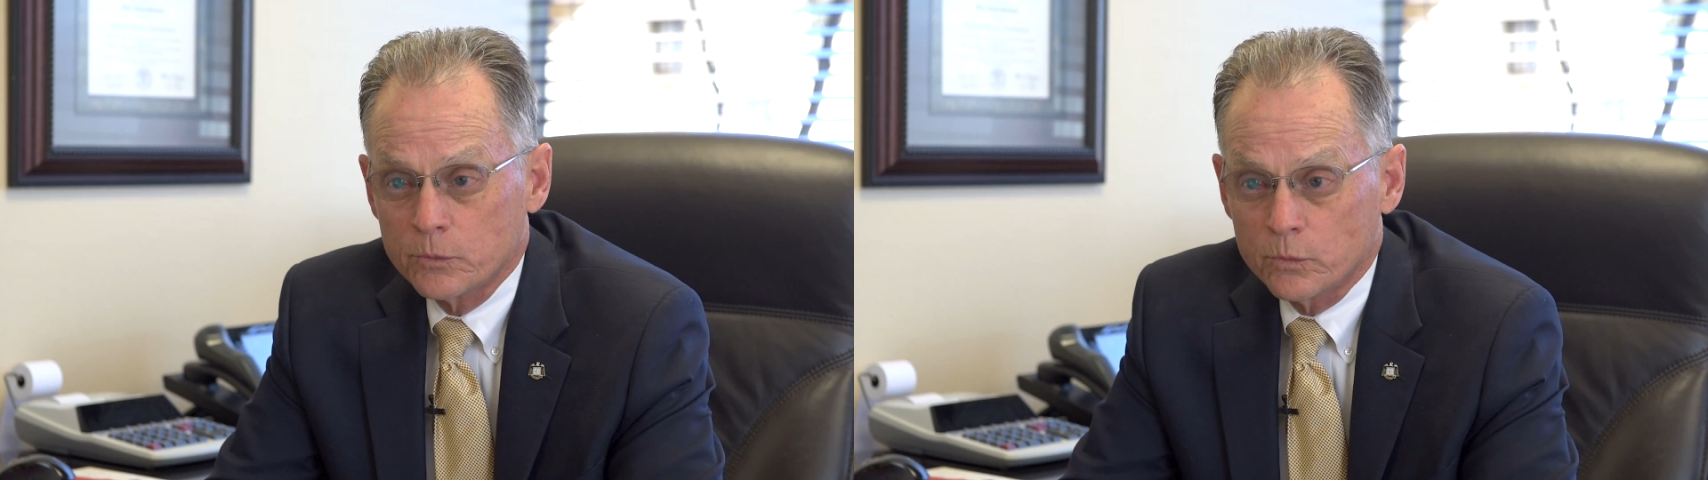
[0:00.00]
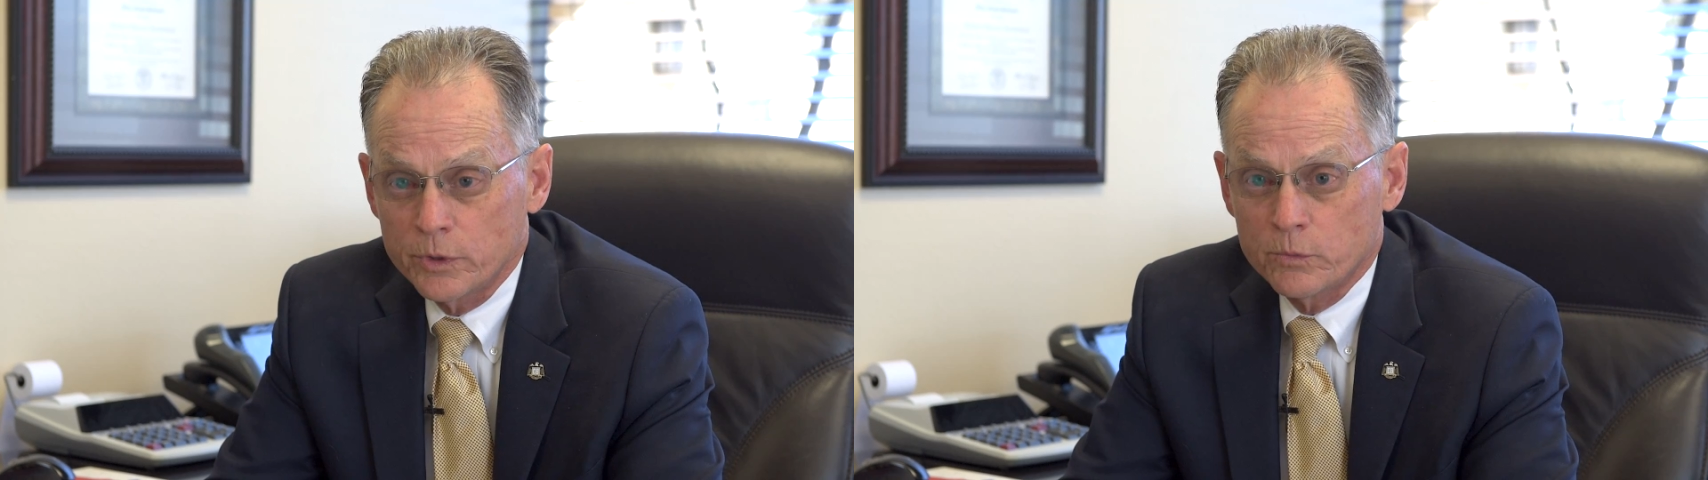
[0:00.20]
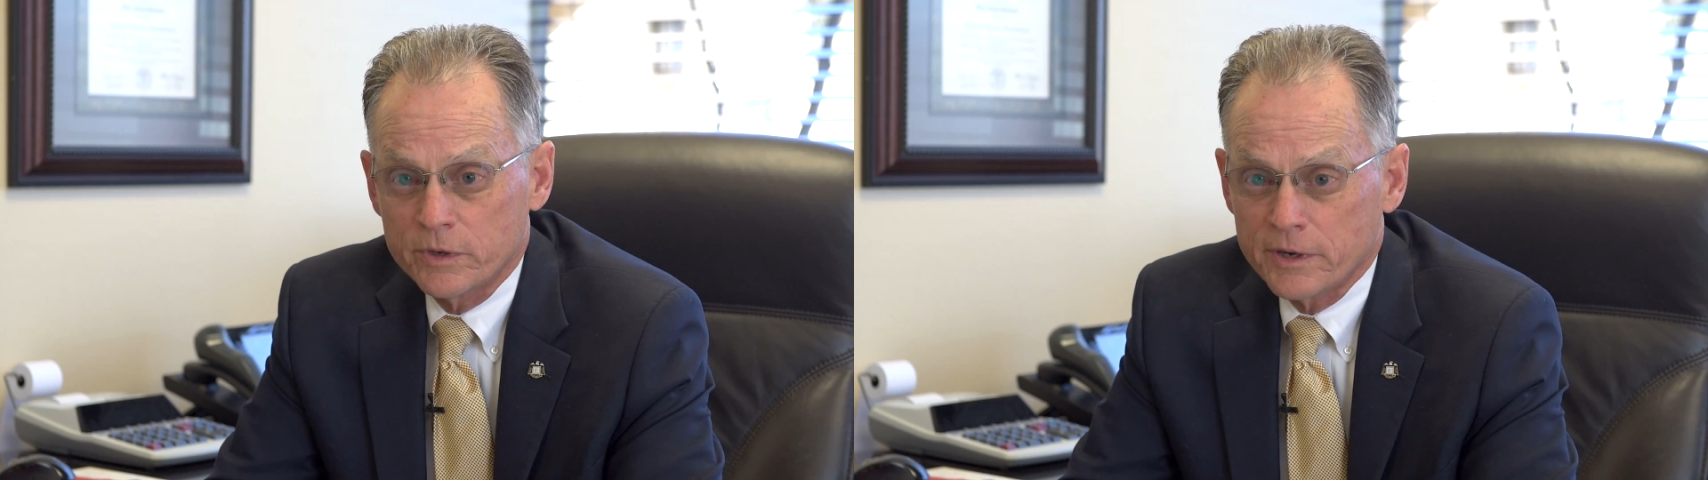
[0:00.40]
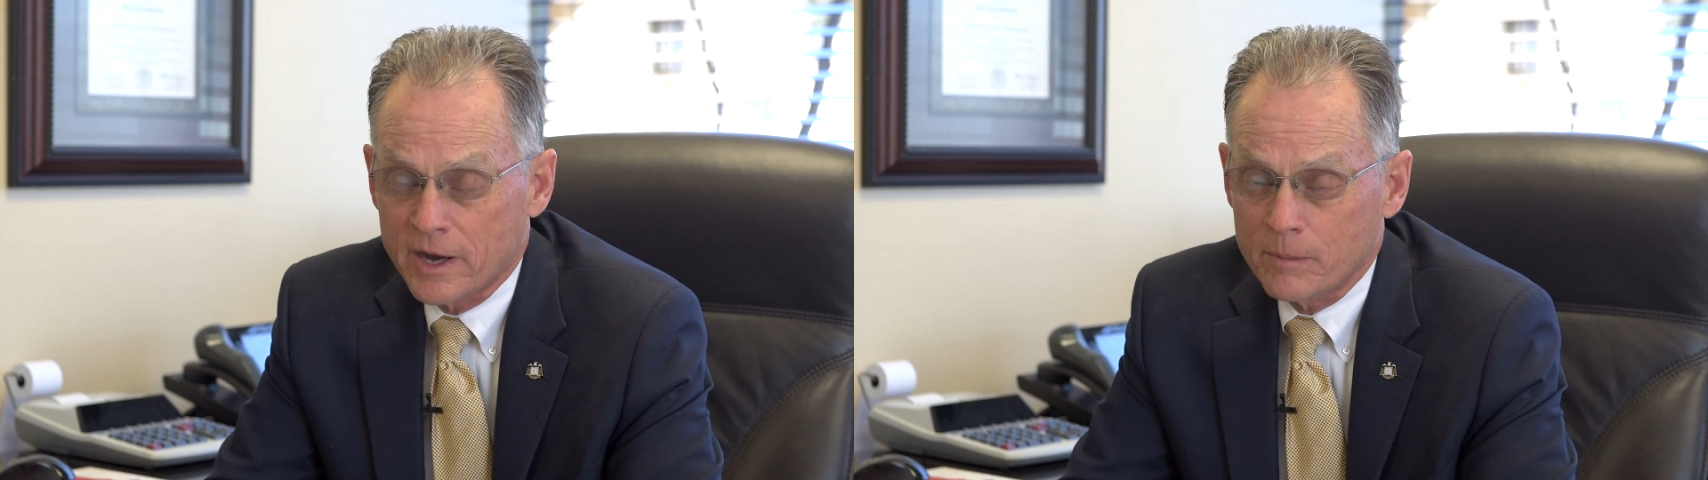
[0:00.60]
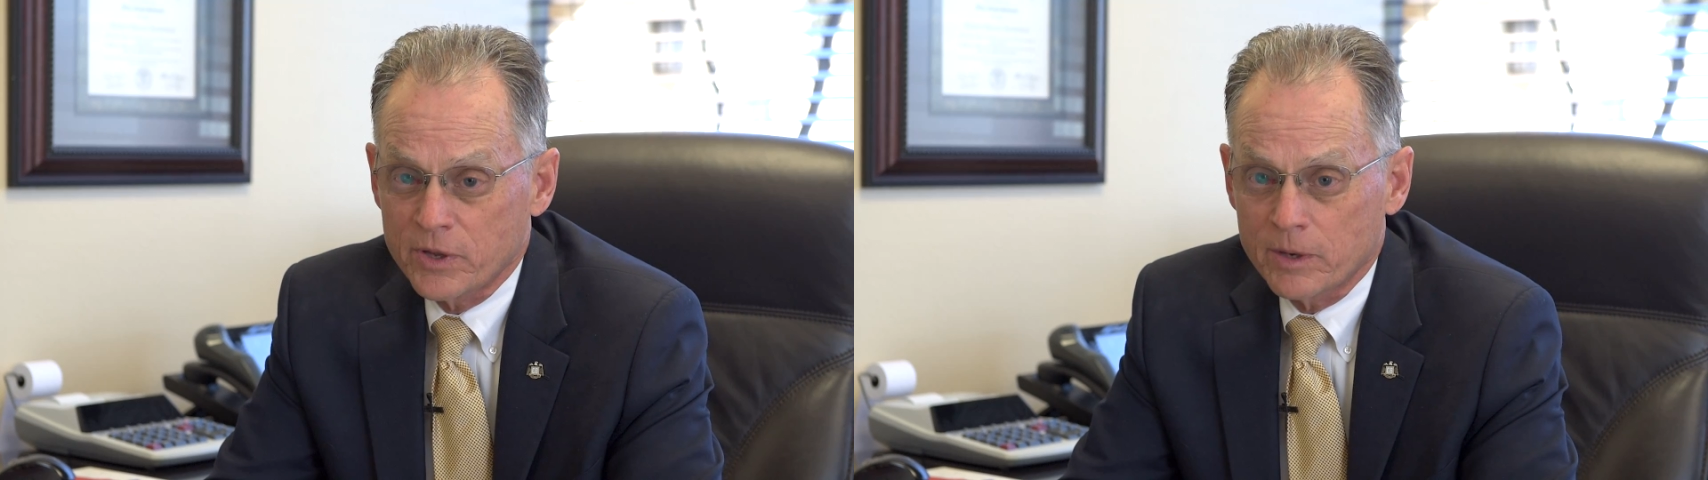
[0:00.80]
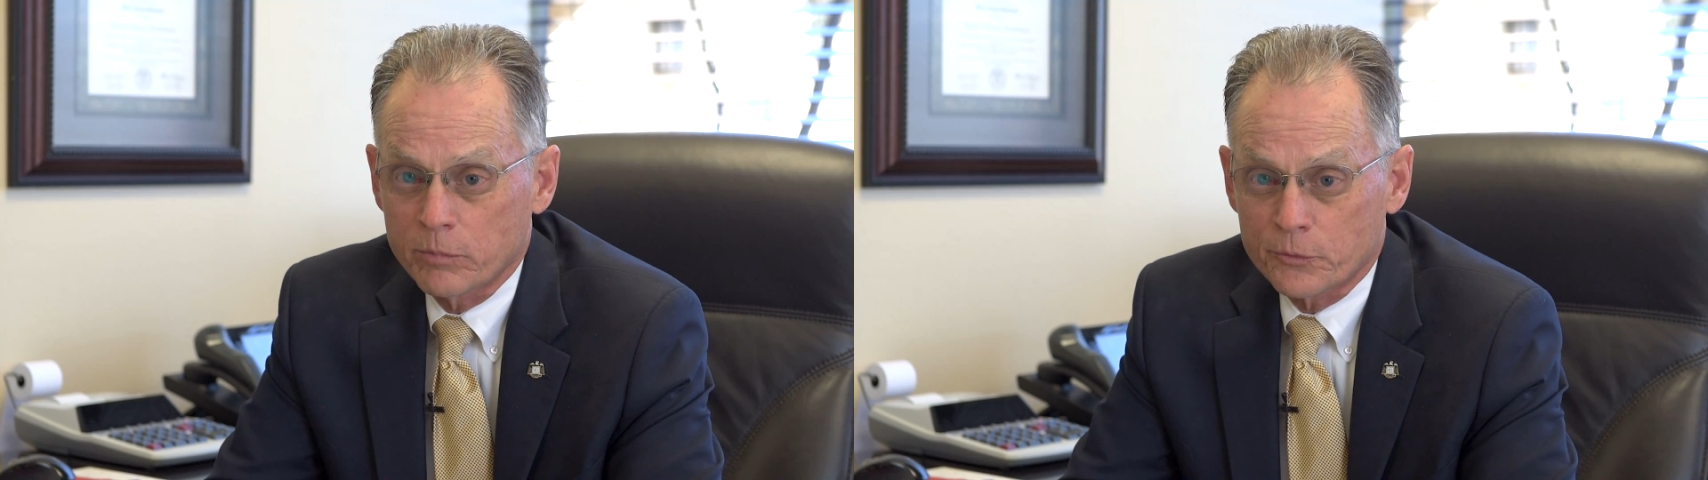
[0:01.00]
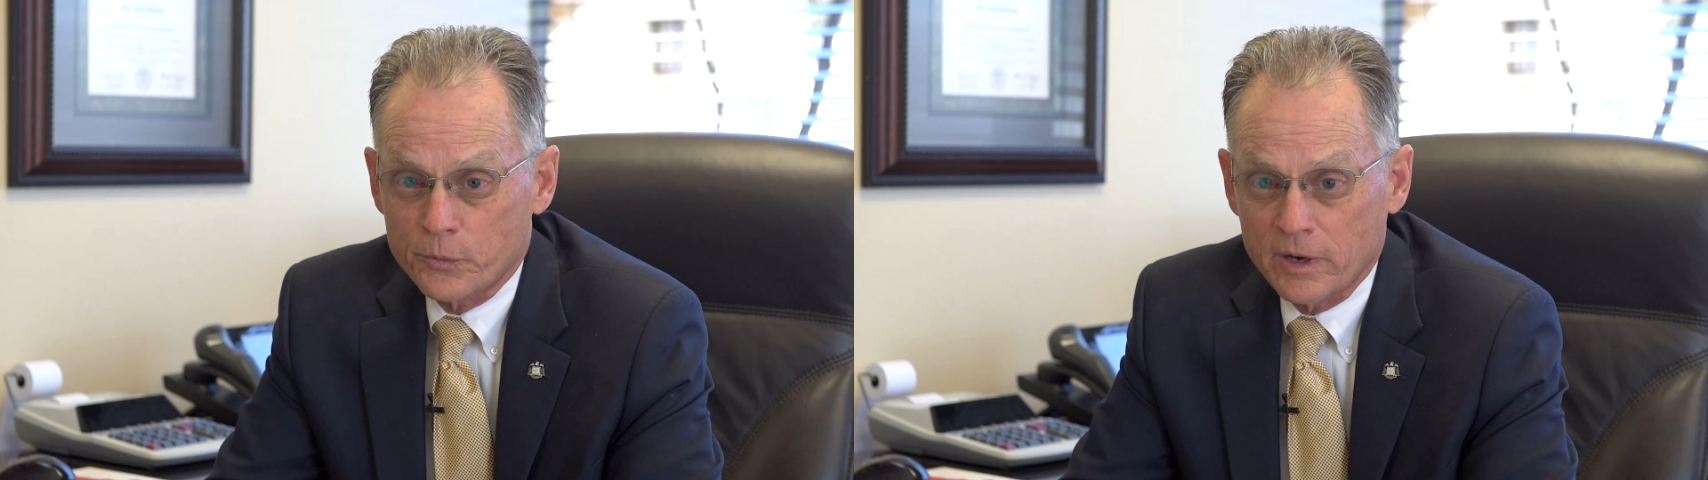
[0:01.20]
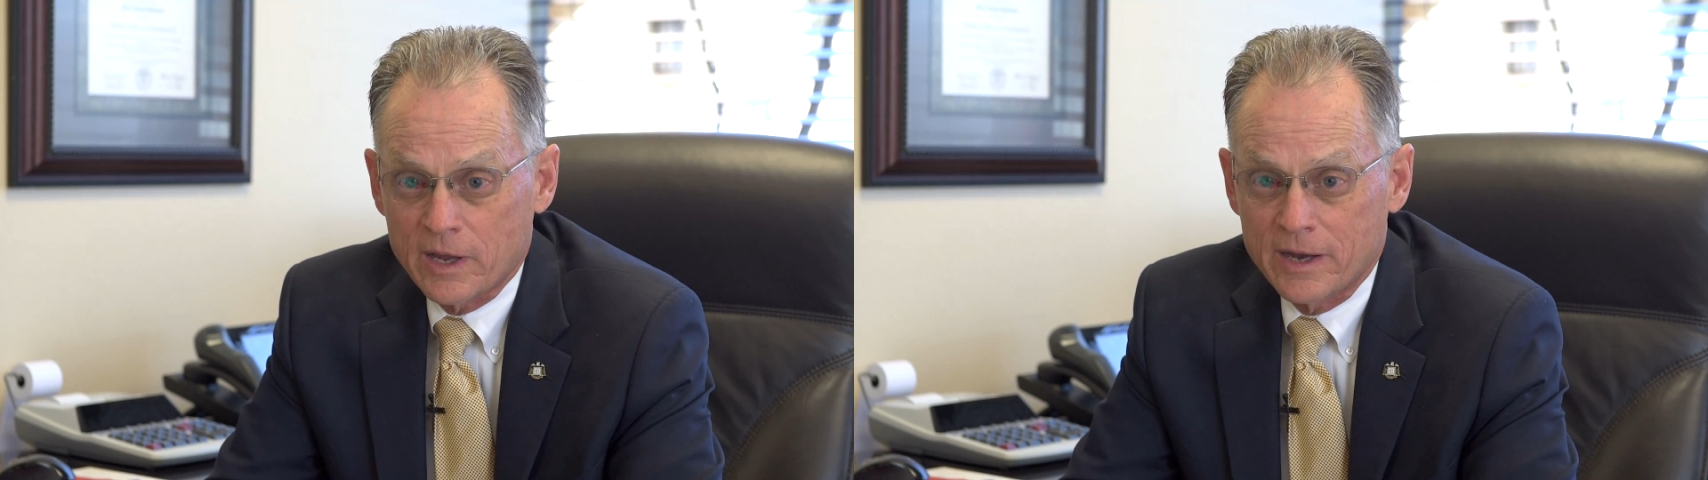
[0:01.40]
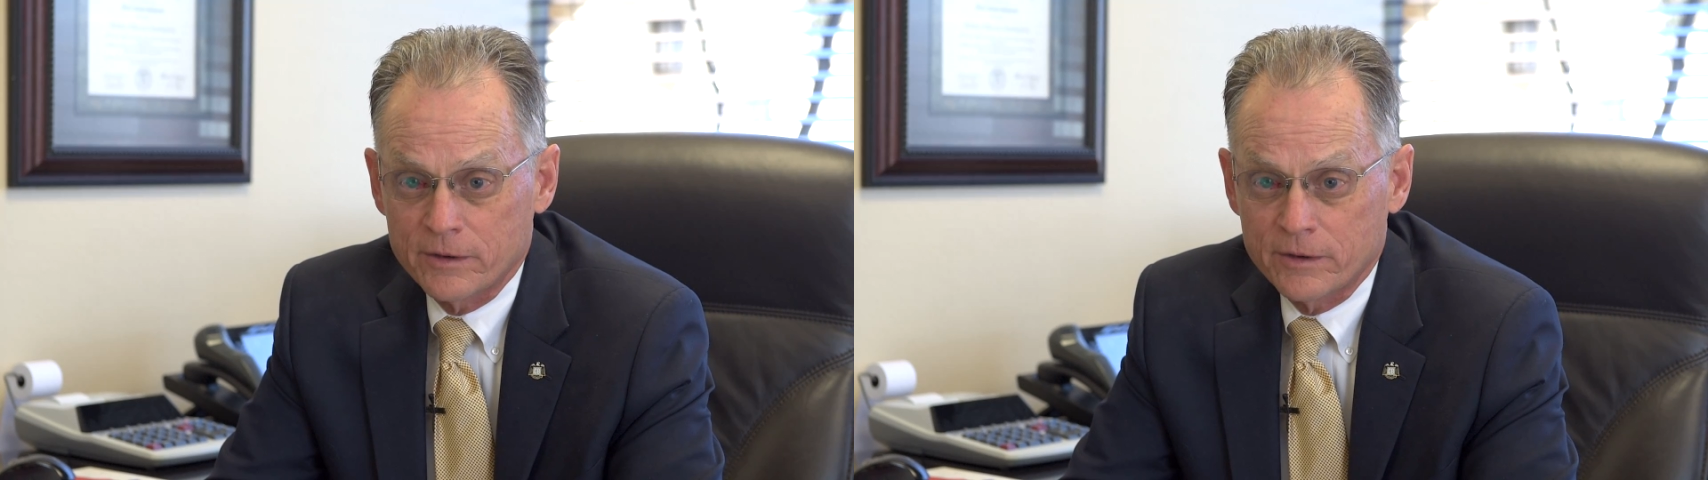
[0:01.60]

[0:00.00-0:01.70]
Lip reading: we would not be able to rely